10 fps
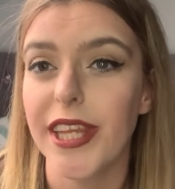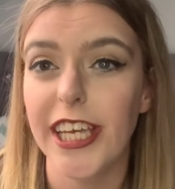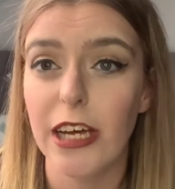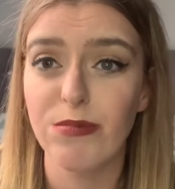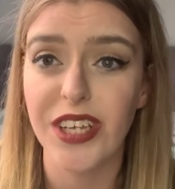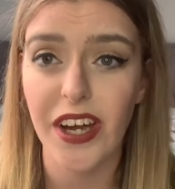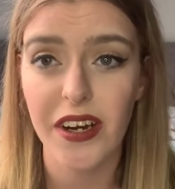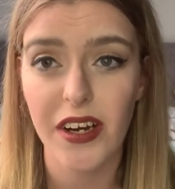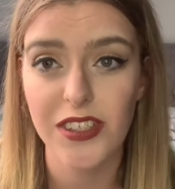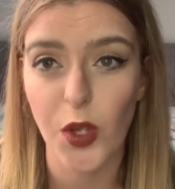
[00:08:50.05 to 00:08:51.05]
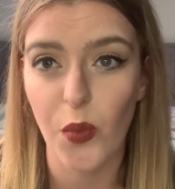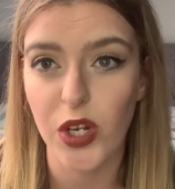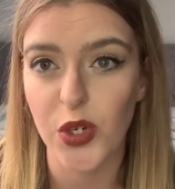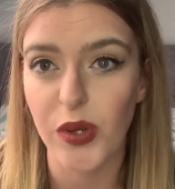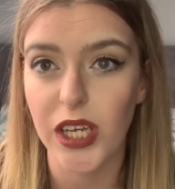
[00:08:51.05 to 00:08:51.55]
EMDR, so we're
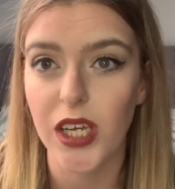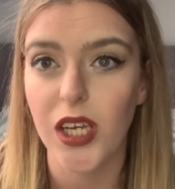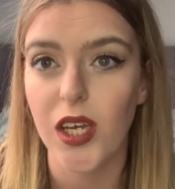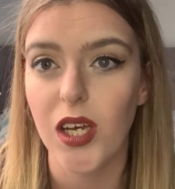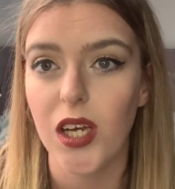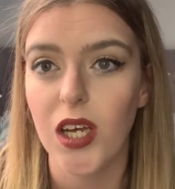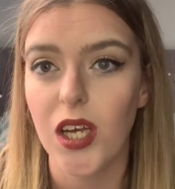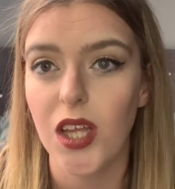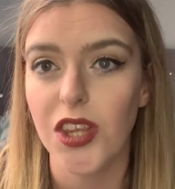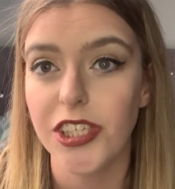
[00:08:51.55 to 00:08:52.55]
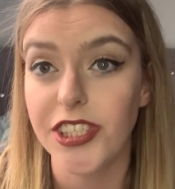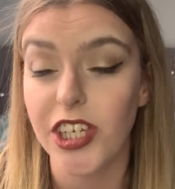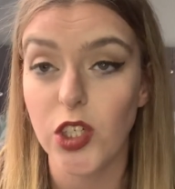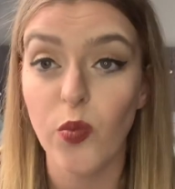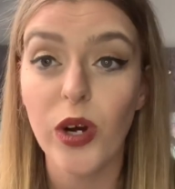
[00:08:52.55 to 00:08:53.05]
doing the
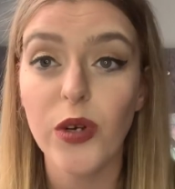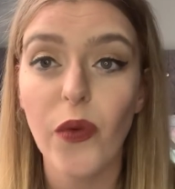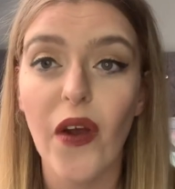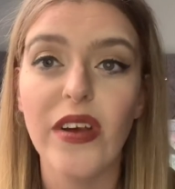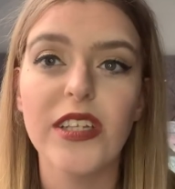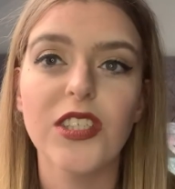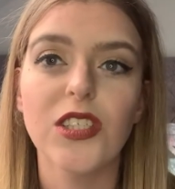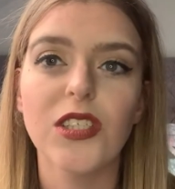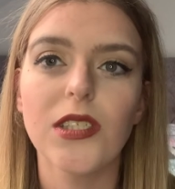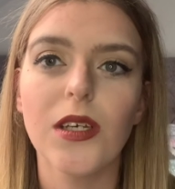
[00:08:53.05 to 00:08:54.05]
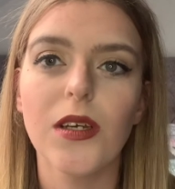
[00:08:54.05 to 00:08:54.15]
stage one where it's